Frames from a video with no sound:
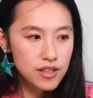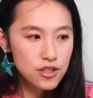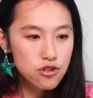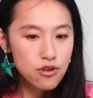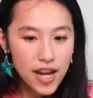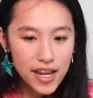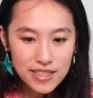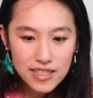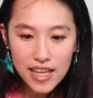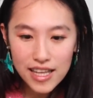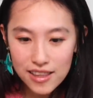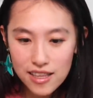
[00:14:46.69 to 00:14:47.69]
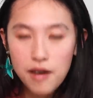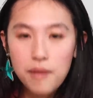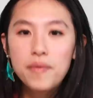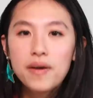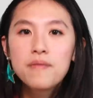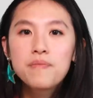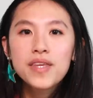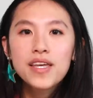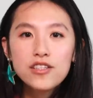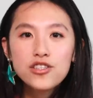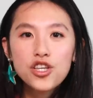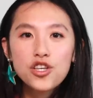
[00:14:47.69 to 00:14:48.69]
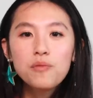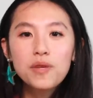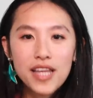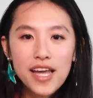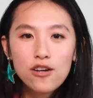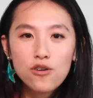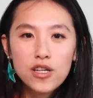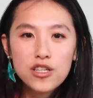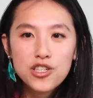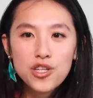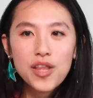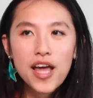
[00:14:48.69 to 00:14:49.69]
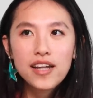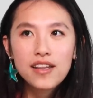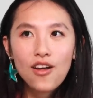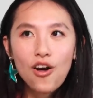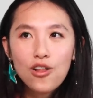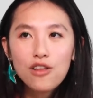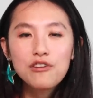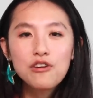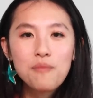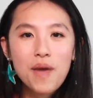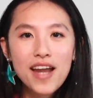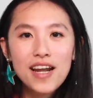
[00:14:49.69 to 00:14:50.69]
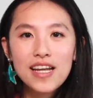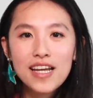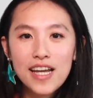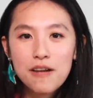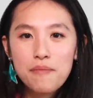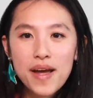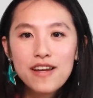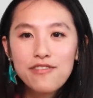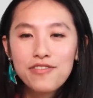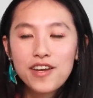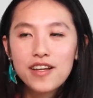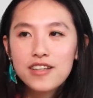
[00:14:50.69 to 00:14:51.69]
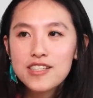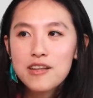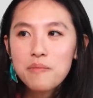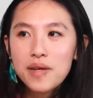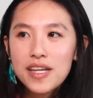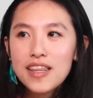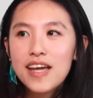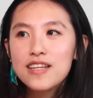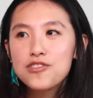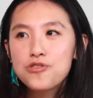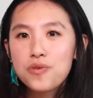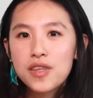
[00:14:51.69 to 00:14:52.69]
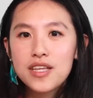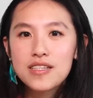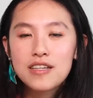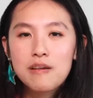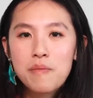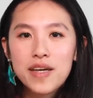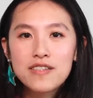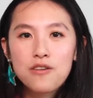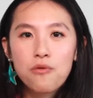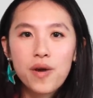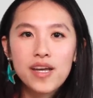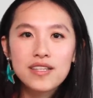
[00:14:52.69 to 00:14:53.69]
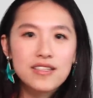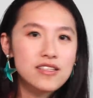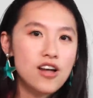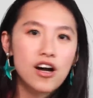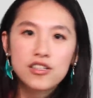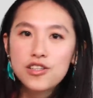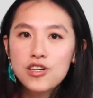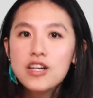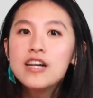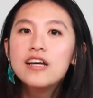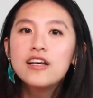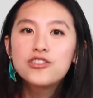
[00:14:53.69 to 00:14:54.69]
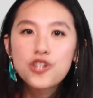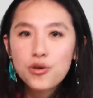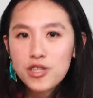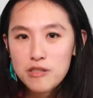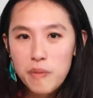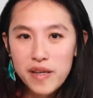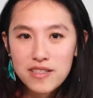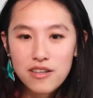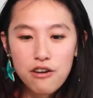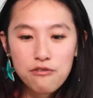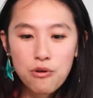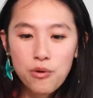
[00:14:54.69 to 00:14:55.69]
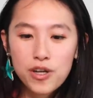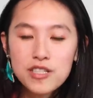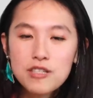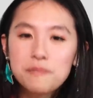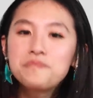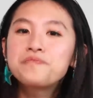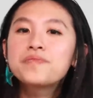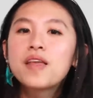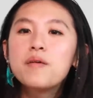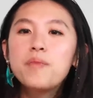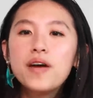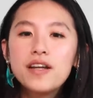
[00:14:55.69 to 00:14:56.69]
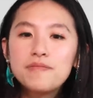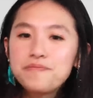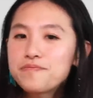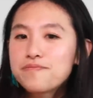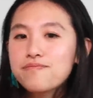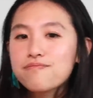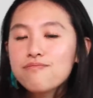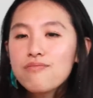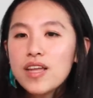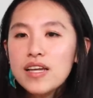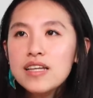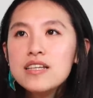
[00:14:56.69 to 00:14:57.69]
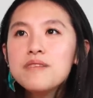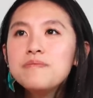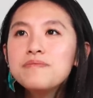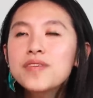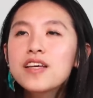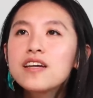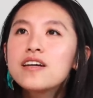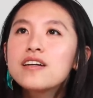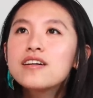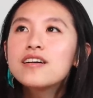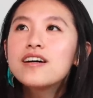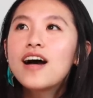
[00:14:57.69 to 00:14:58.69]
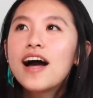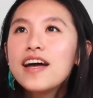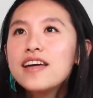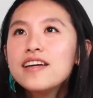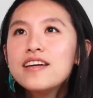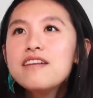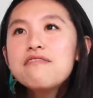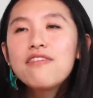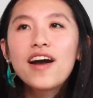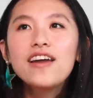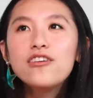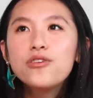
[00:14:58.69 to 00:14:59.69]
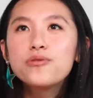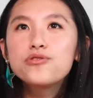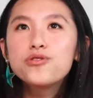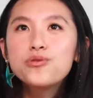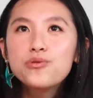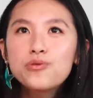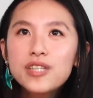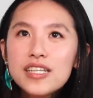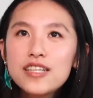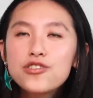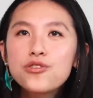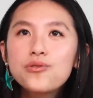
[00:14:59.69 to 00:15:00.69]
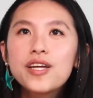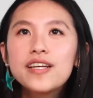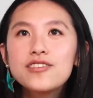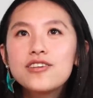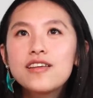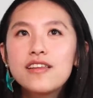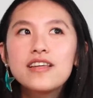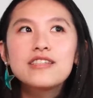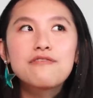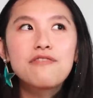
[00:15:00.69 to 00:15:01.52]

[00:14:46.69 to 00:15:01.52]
translate them into human language so that all of humanity can benefit. Somebody that is doing this in an amazing way is the doctor, Joe Dispenza, of course. But um, I invite you to really tune into this